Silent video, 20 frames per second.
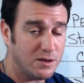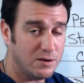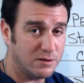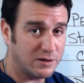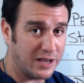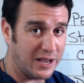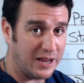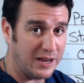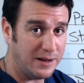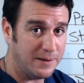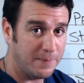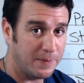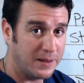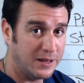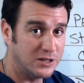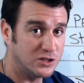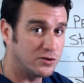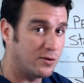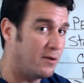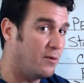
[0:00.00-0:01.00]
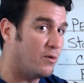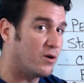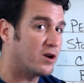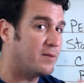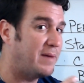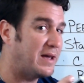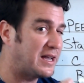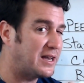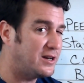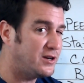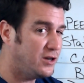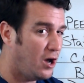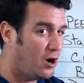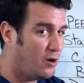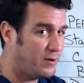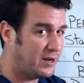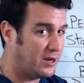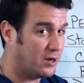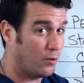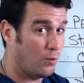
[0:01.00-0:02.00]
Okay? So we want to make a
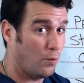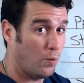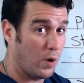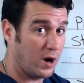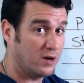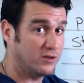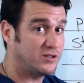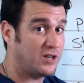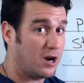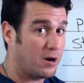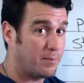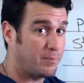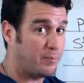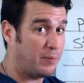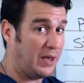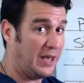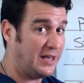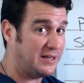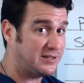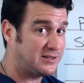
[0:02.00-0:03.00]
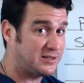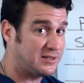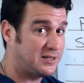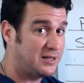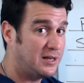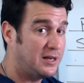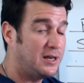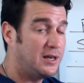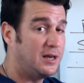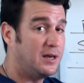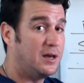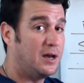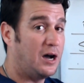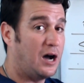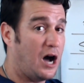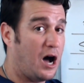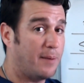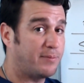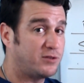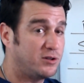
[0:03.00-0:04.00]
note here. Where's our best
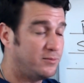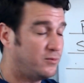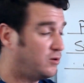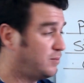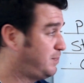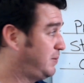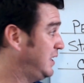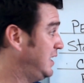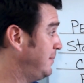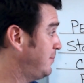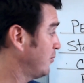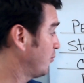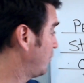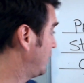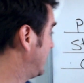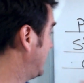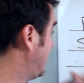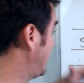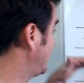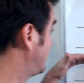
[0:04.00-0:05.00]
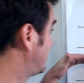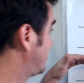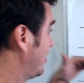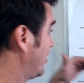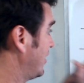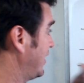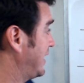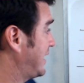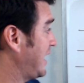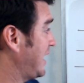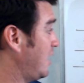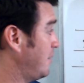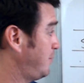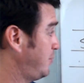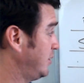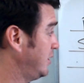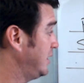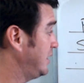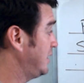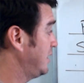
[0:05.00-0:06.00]
optimal peep related to cardiac
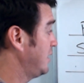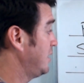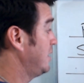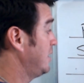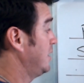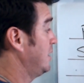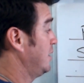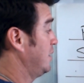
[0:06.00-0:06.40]
output?